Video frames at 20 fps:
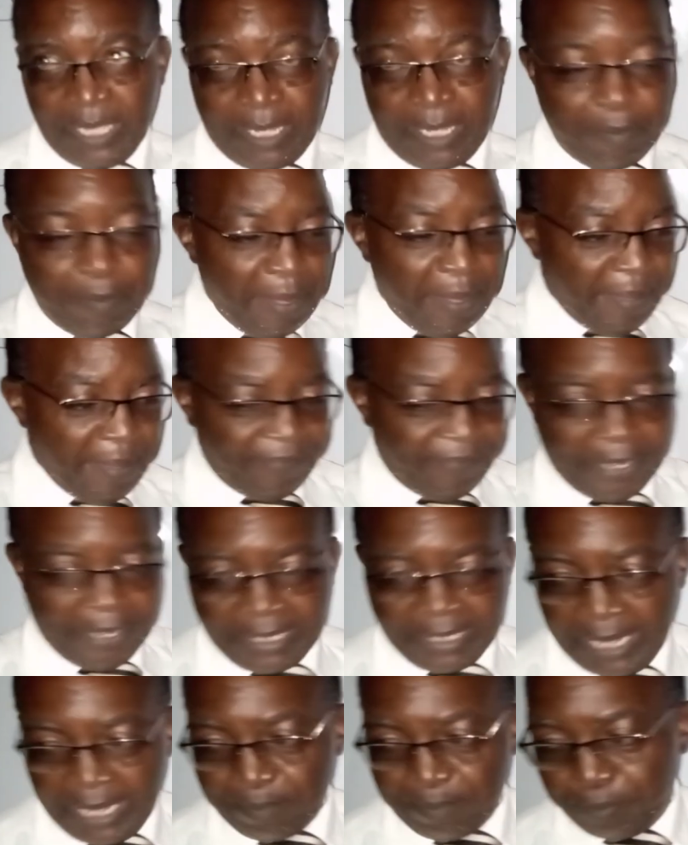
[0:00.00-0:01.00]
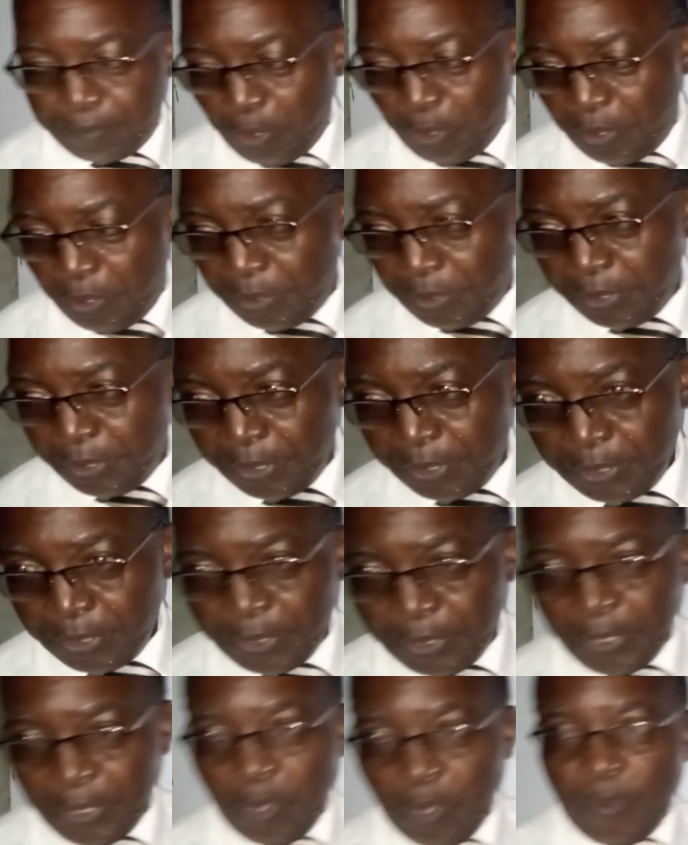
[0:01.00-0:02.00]
Remember, for example,
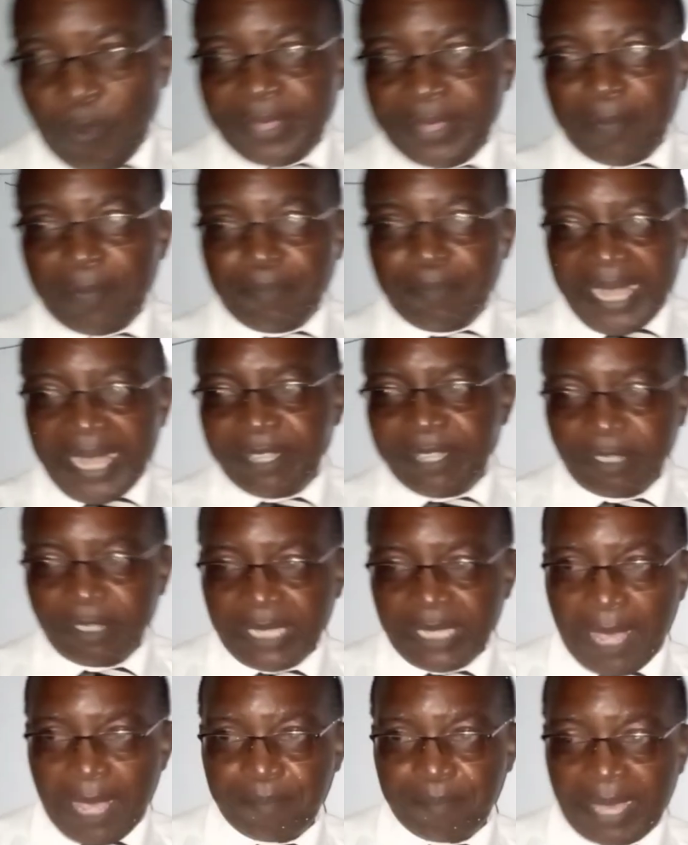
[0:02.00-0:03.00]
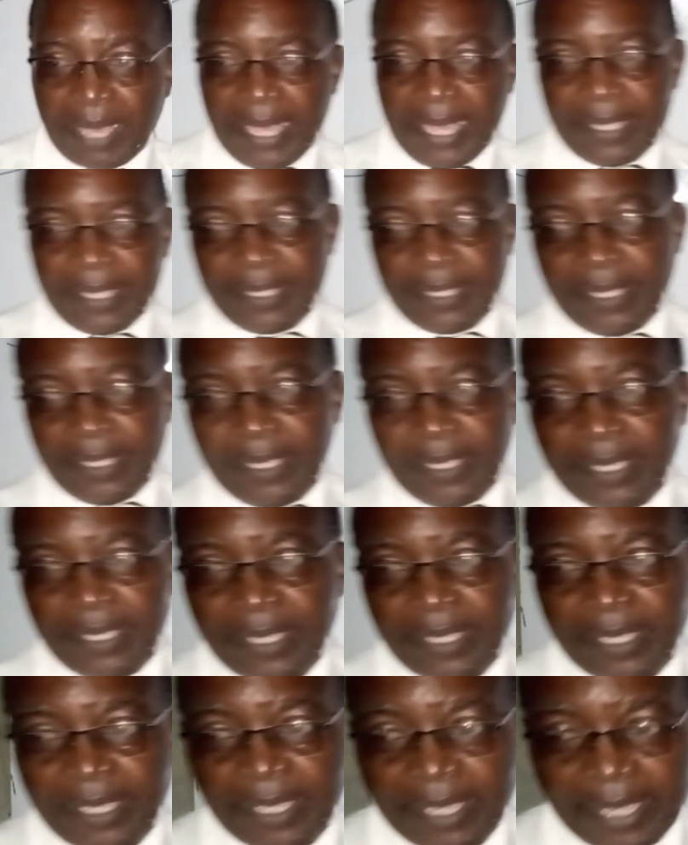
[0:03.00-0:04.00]
when the Prandtl number
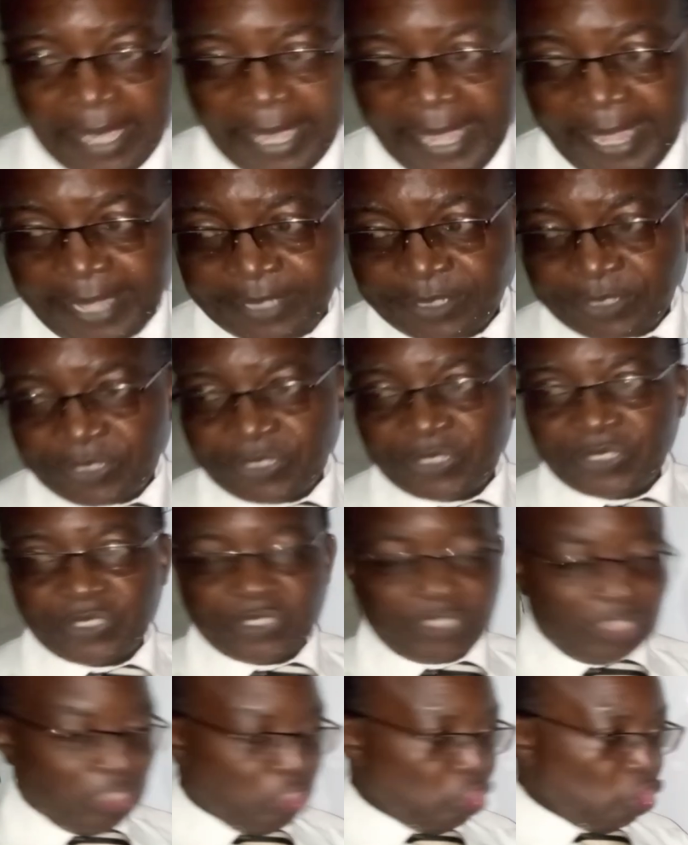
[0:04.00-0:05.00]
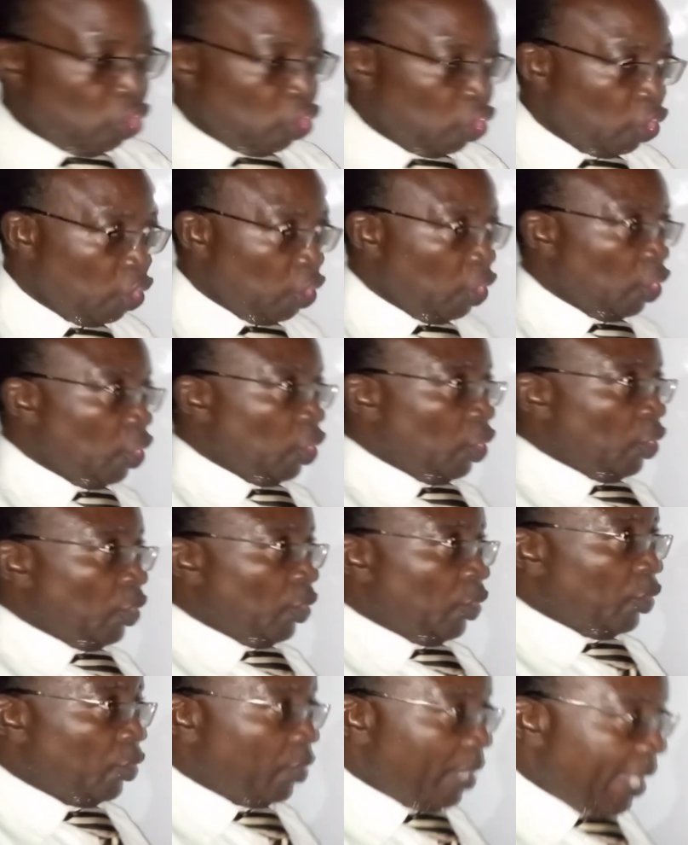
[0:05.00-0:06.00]
is
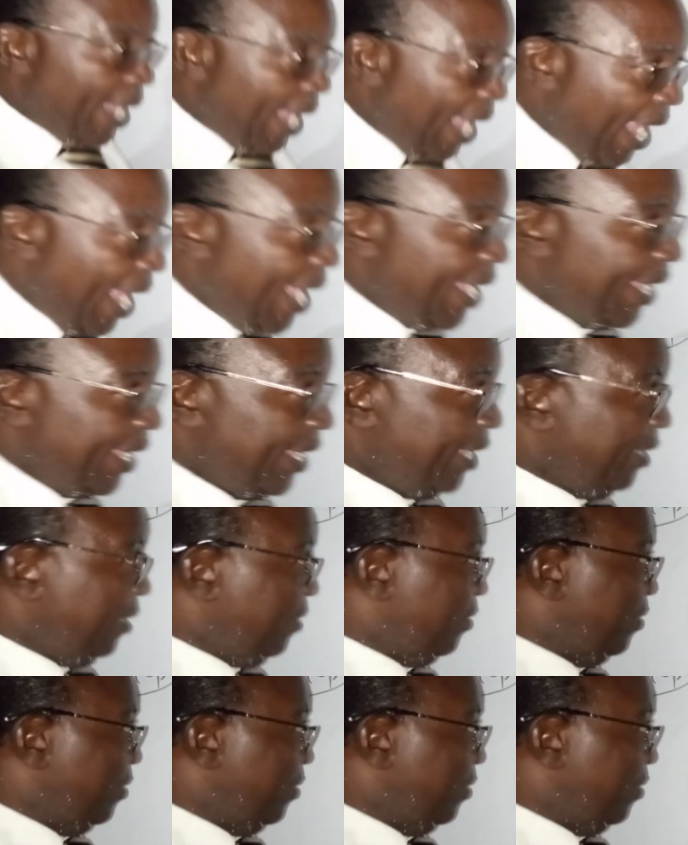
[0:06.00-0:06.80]
high,